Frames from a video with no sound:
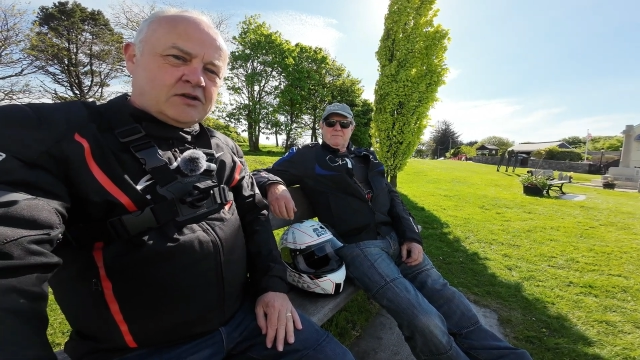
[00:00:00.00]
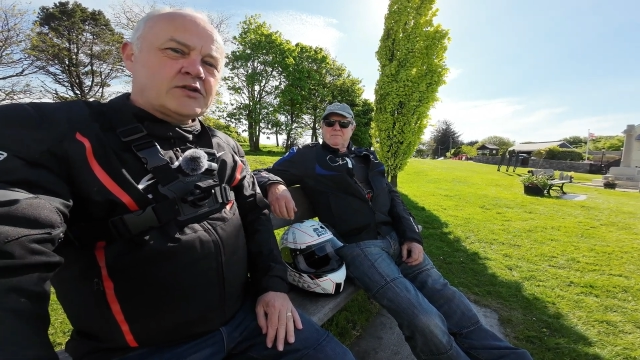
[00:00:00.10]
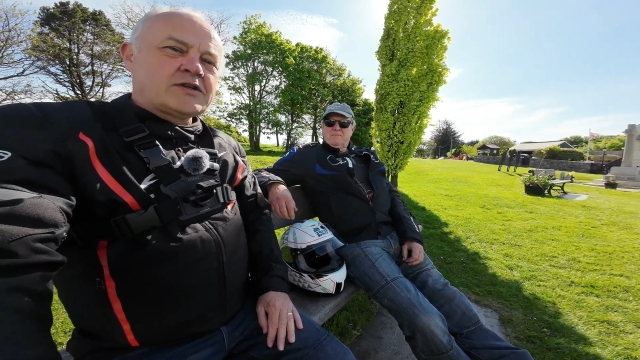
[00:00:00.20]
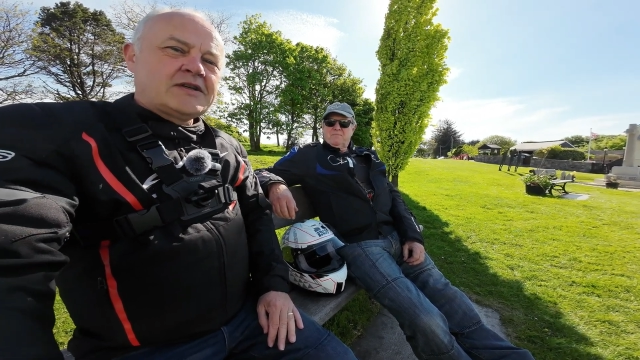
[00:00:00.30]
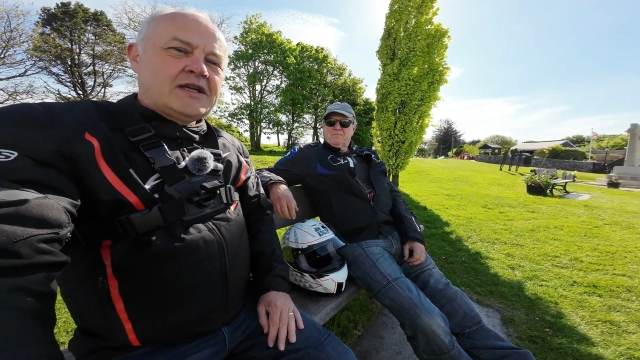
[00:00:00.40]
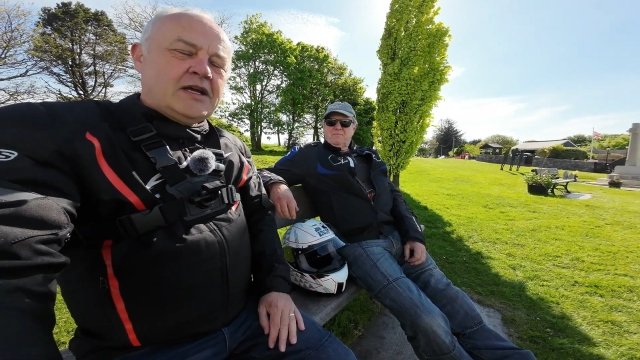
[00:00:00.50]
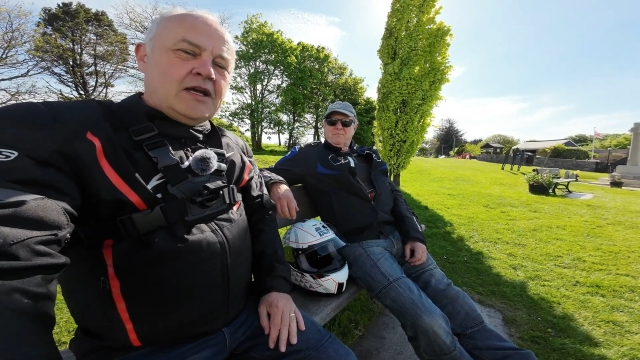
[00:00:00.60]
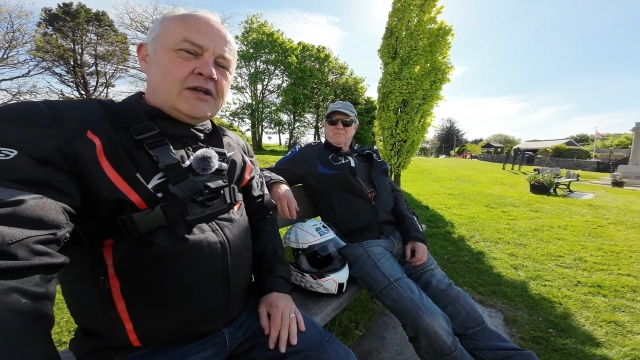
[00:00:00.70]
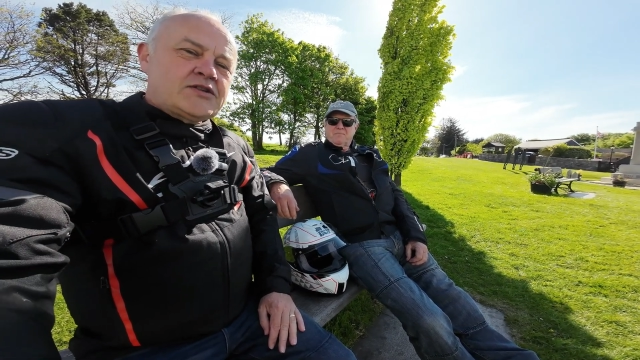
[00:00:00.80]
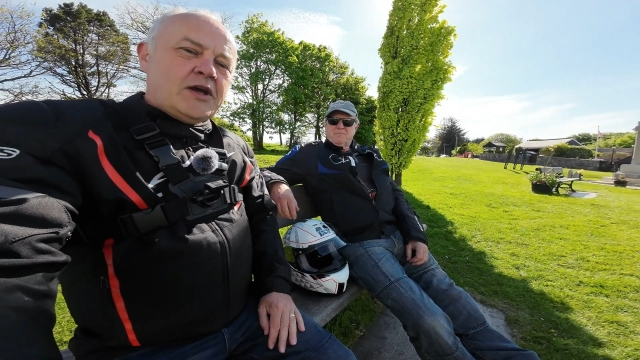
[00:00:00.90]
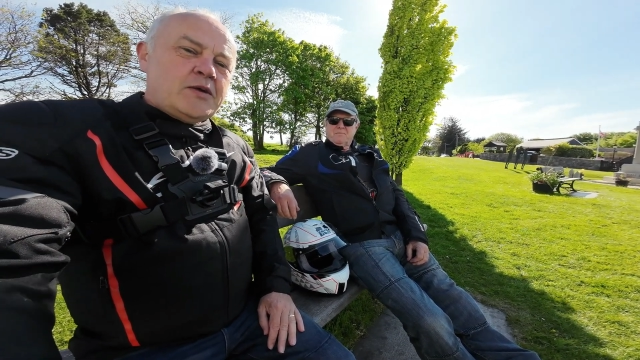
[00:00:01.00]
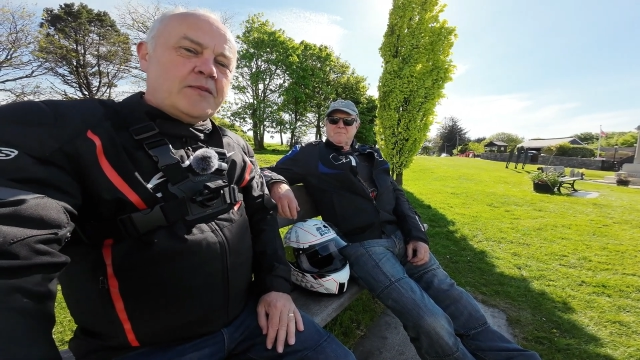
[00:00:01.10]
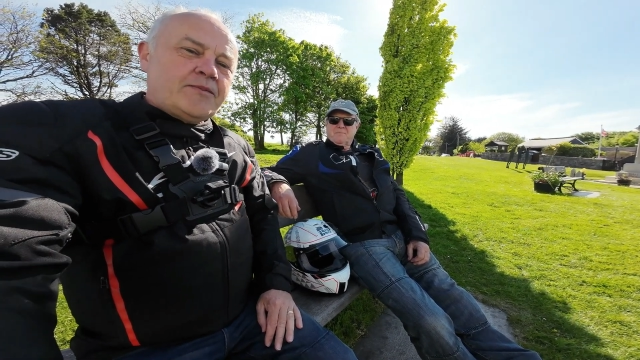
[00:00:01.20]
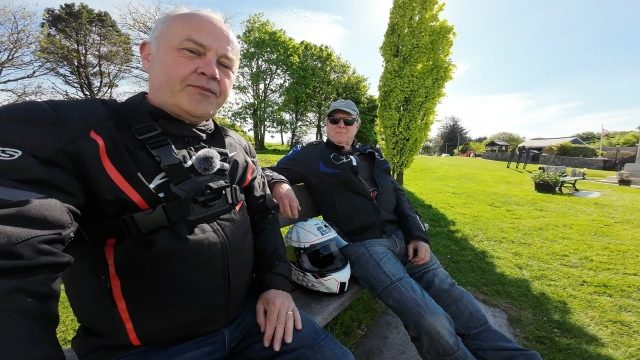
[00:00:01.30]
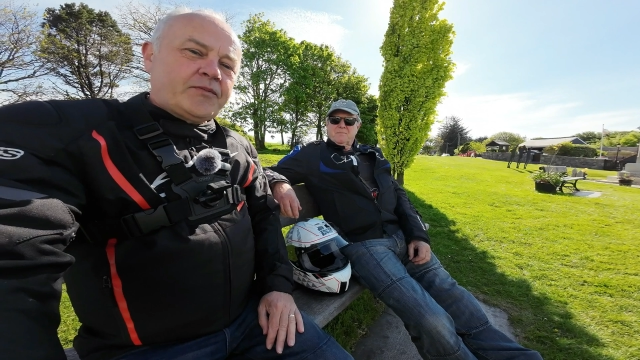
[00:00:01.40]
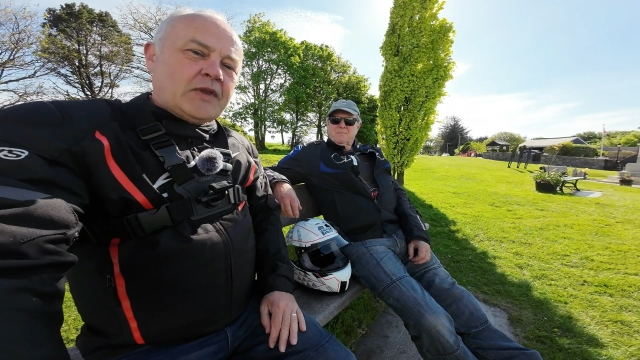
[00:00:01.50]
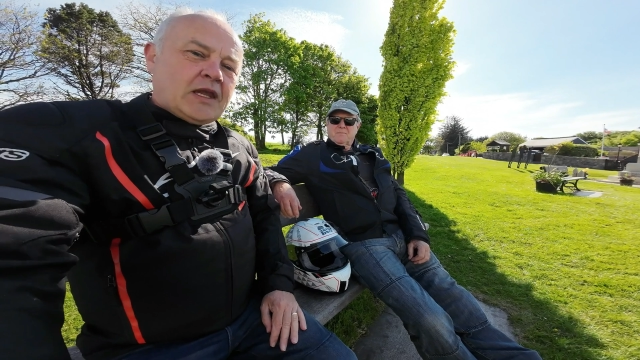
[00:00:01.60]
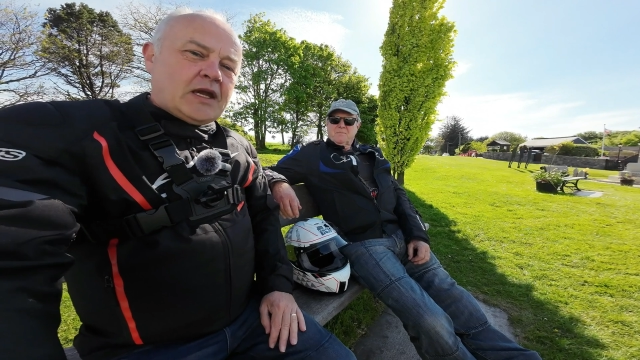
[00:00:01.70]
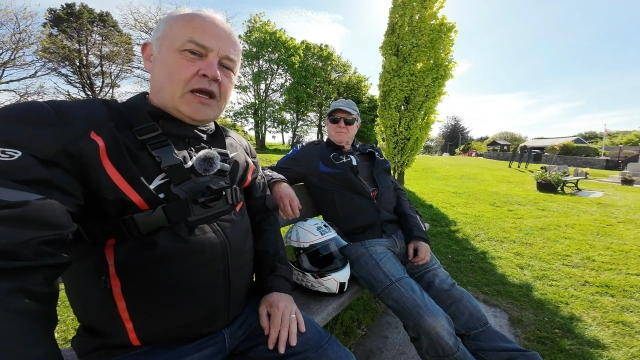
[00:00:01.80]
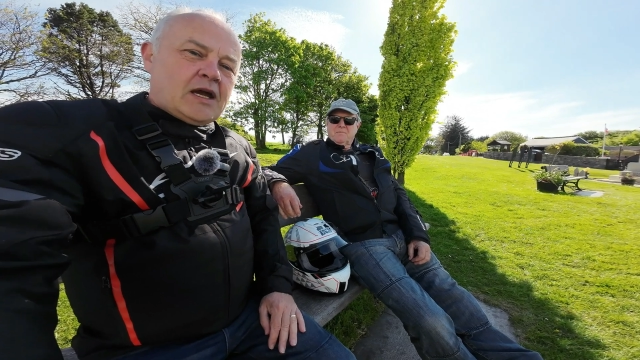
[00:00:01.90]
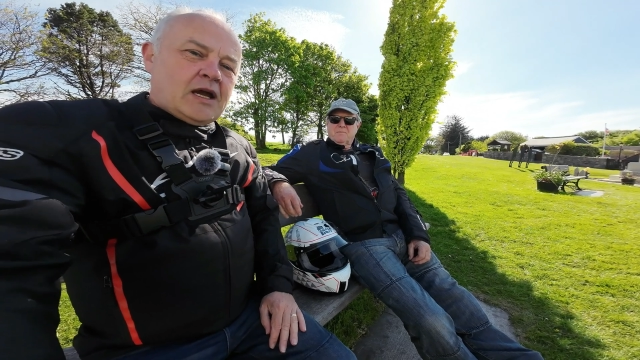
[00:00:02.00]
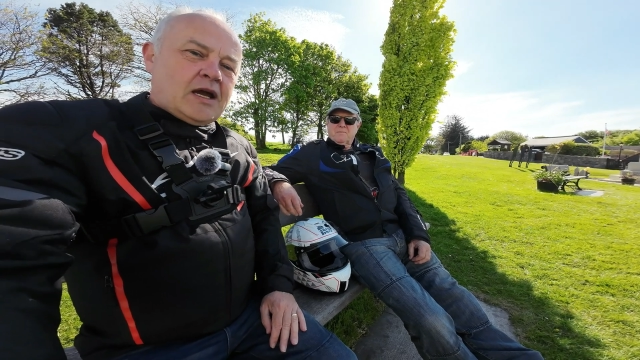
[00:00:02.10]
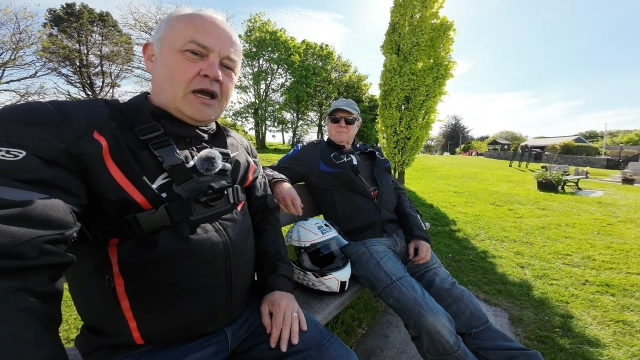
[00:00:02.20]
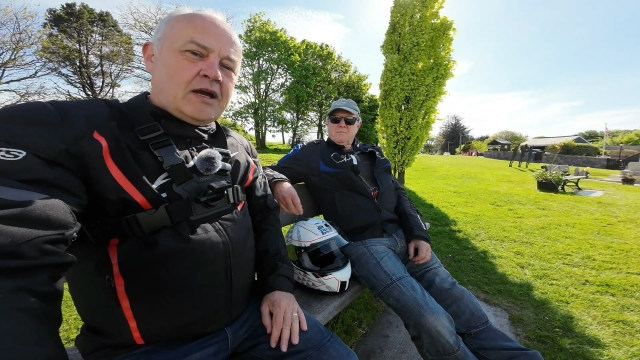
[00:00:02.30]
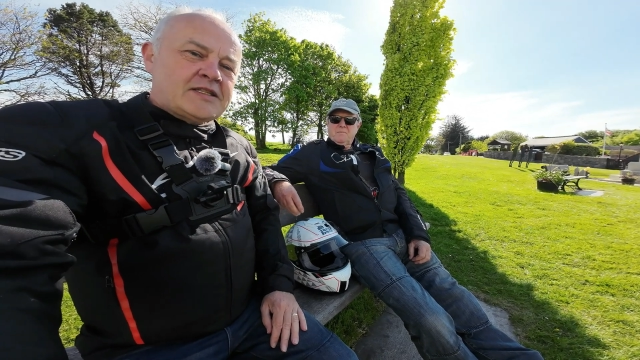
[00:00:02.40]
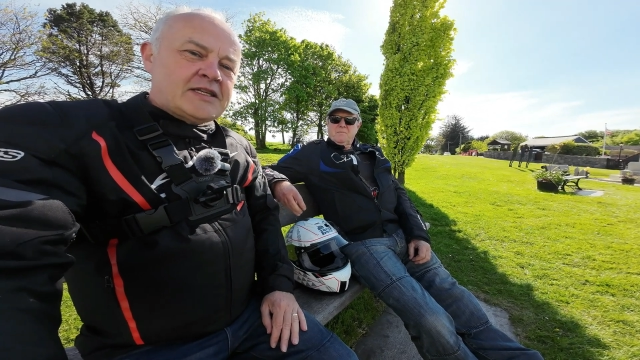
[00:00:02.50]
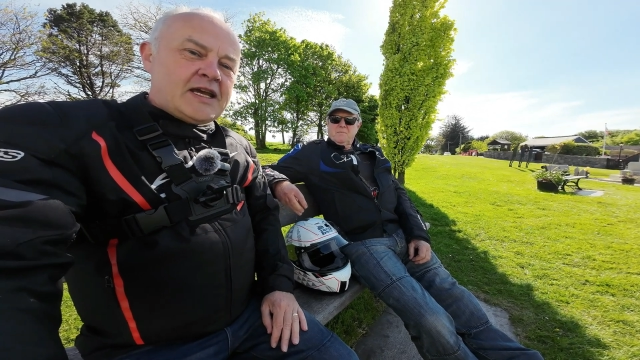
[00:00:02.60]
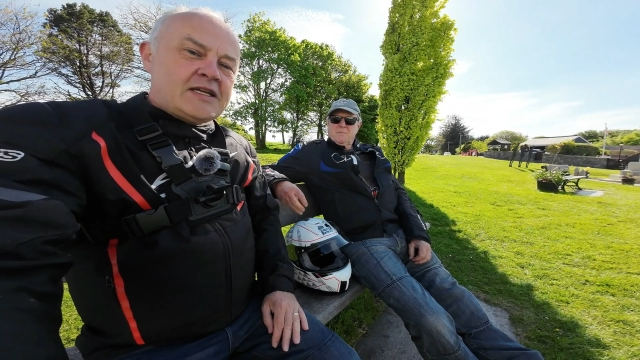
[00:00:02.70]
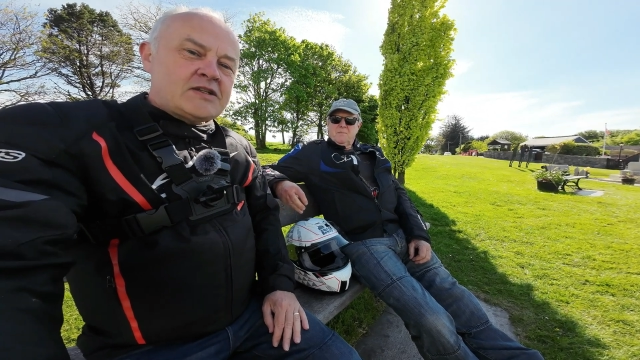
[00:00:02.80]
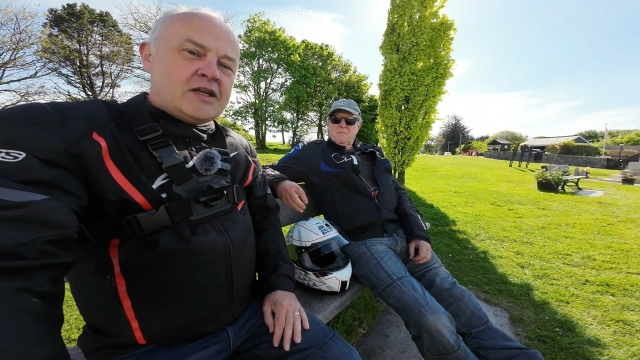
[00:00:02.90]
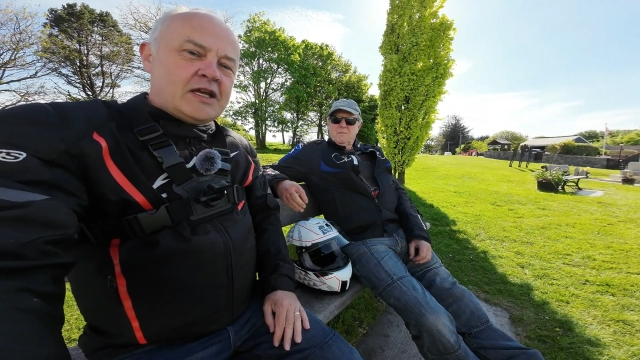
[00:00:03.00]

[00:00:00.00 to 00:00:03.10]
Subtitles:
Good. So I said